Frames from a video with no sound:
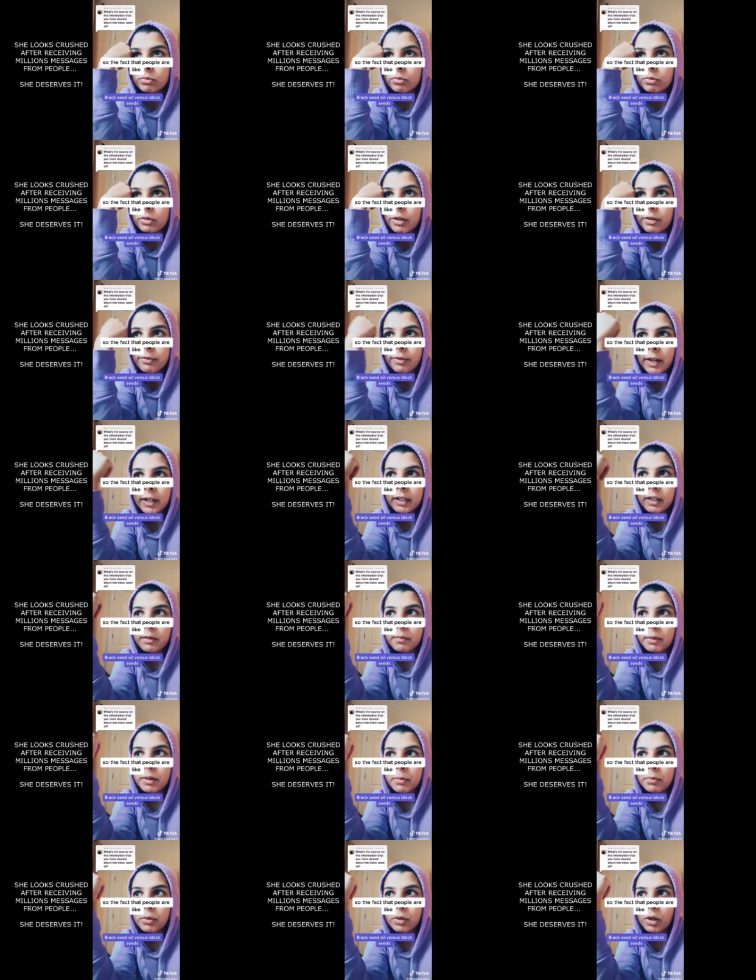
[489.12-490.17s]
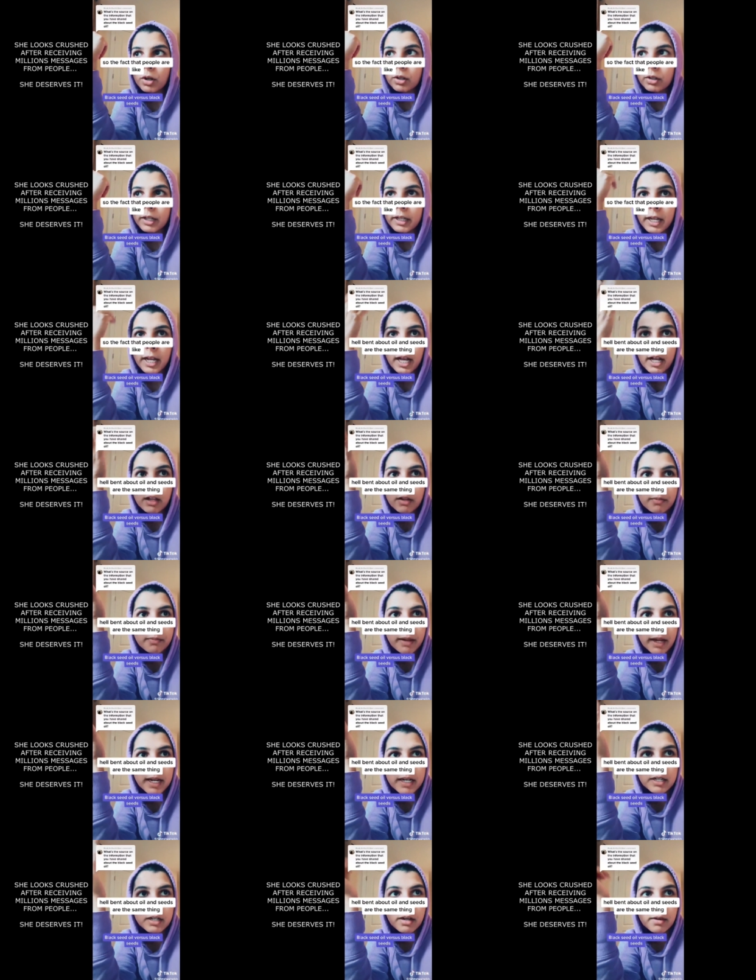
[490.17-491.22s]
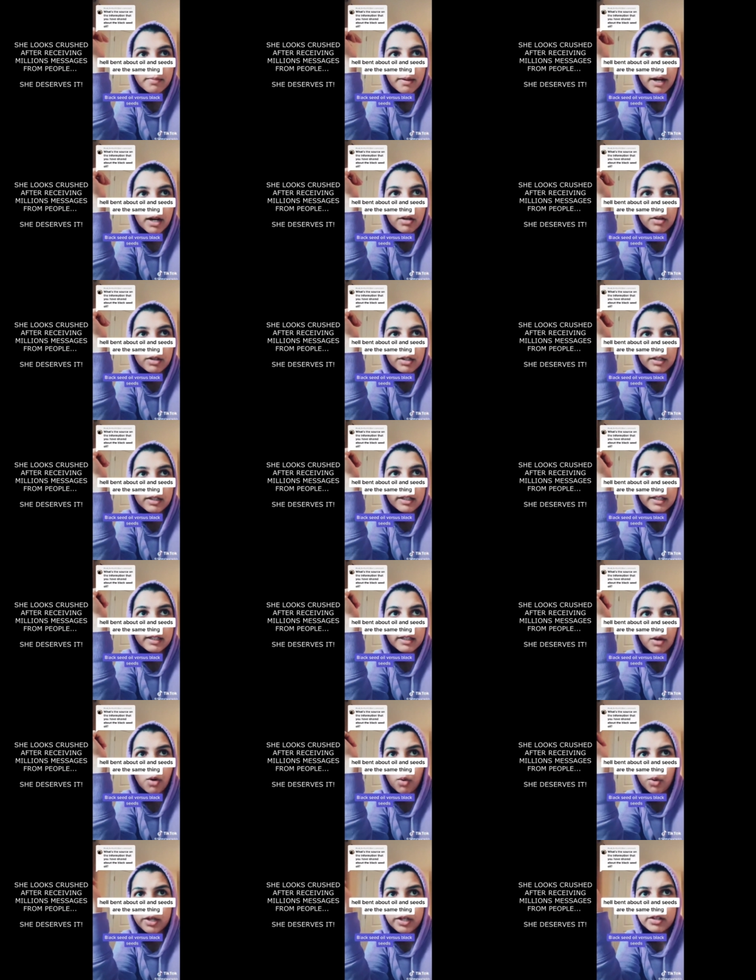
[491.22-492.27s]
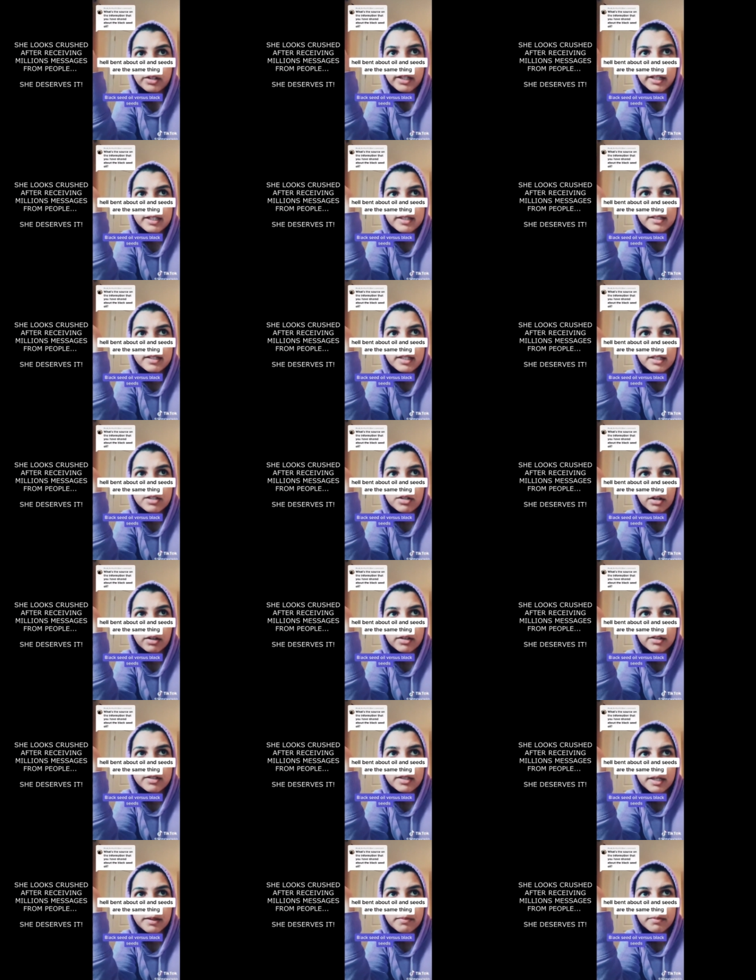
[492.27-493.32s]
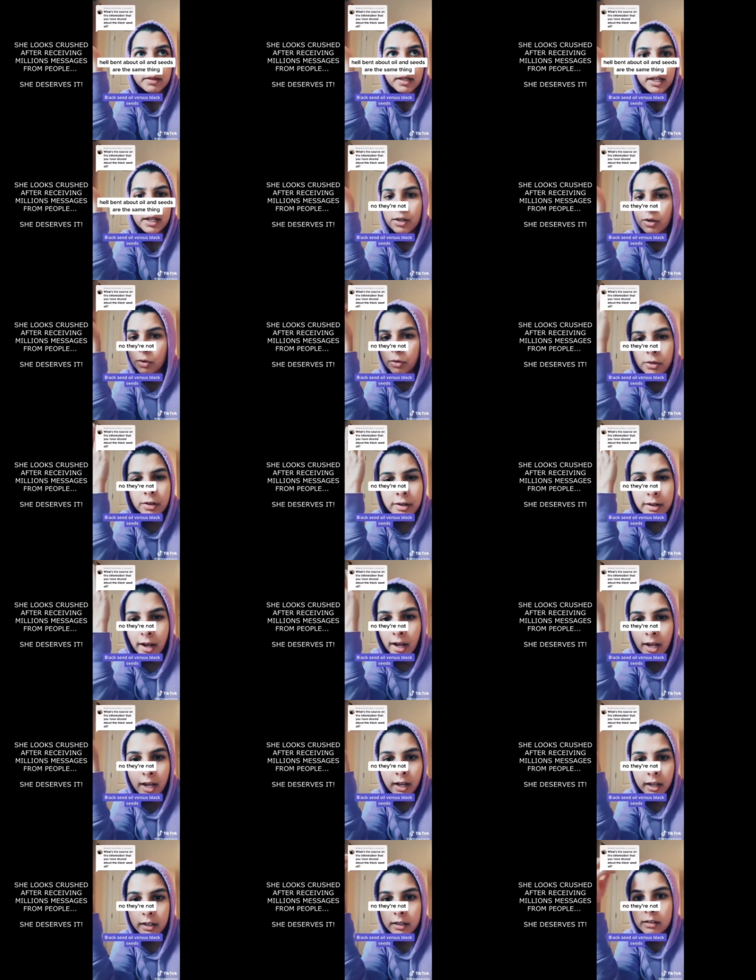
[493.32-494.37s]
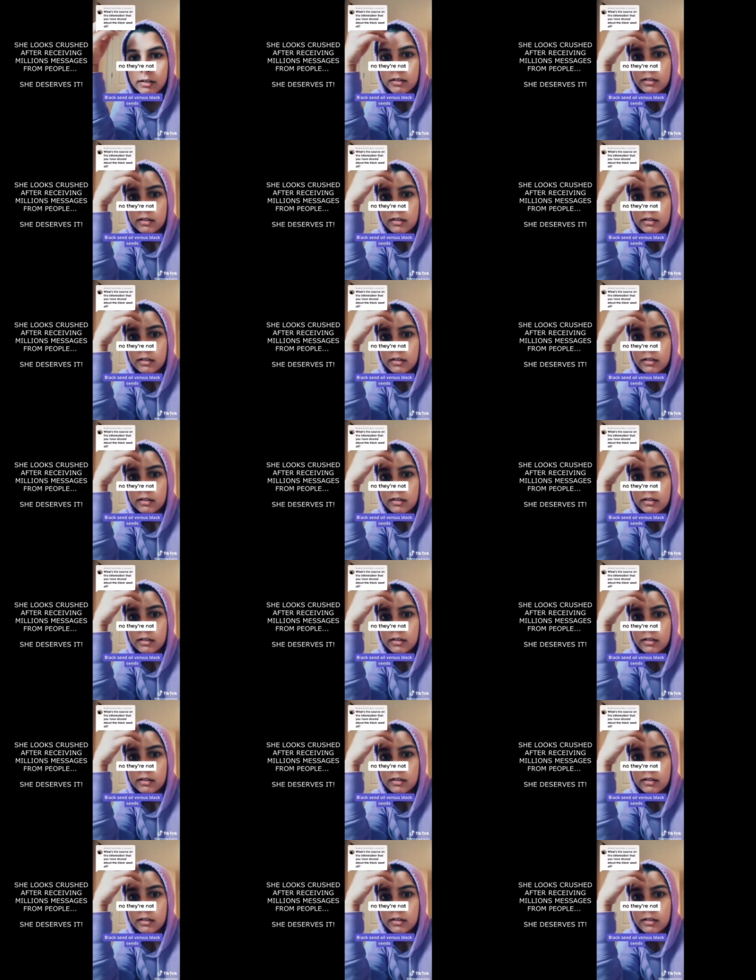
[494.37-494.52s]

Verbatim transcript: the fact that people are like hell-bent about oil and seeds are the same thing, no, they're not.